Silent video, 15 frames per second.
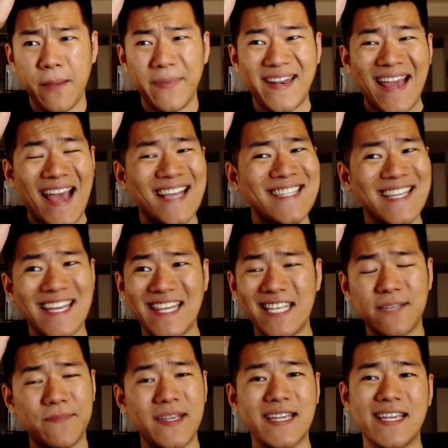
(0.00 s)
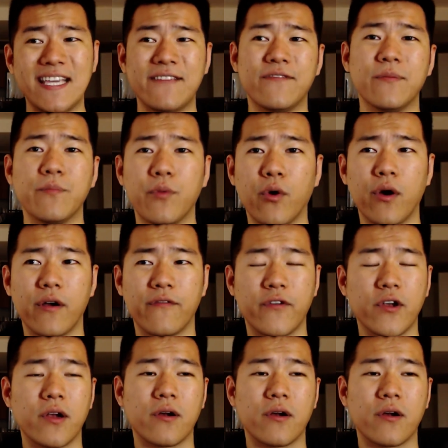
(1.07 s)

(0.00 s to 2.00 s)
But it has to at least be an even board for